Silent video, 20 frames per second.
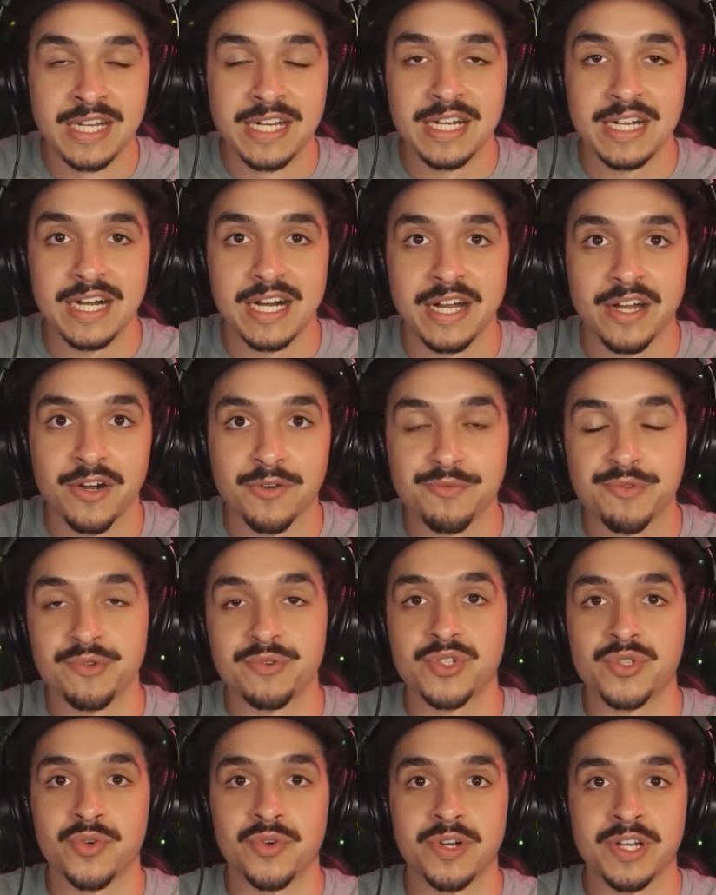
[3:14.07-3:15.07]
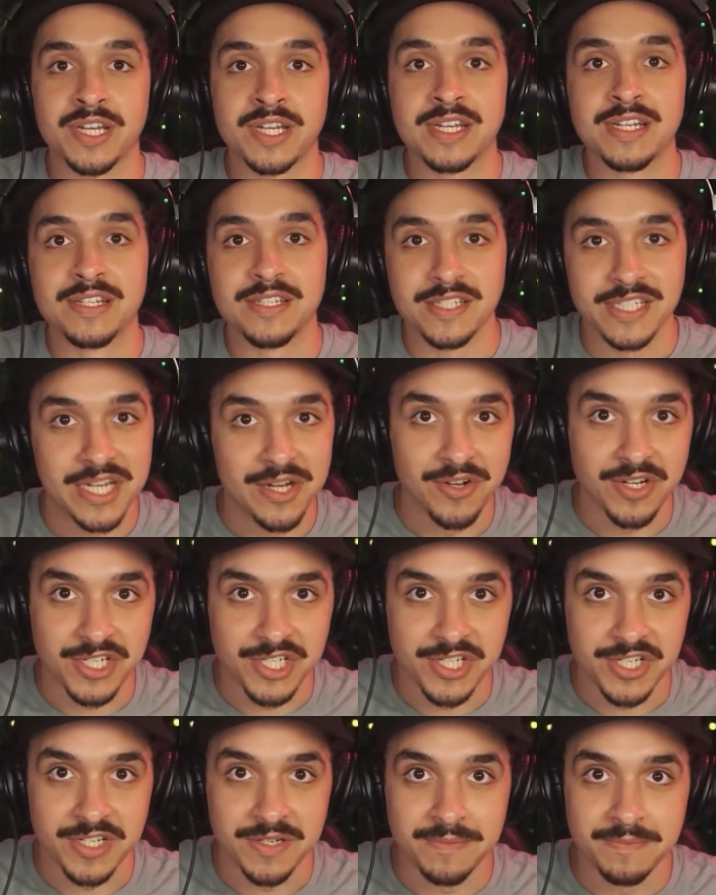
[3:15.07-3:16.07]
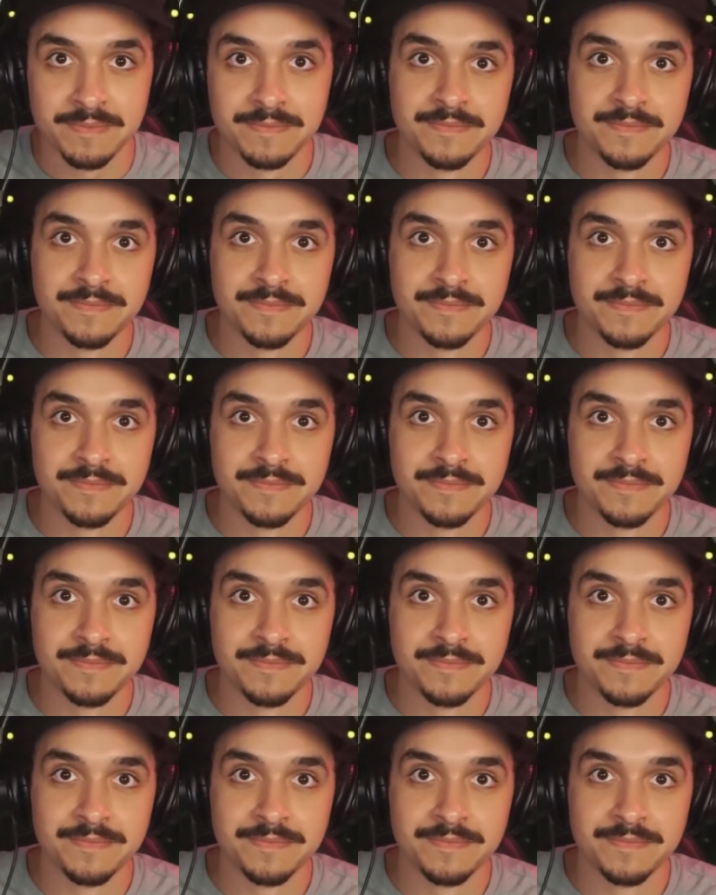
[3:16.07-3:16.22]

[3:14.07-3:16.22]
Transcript: I hope you enjoy Derek Sheen.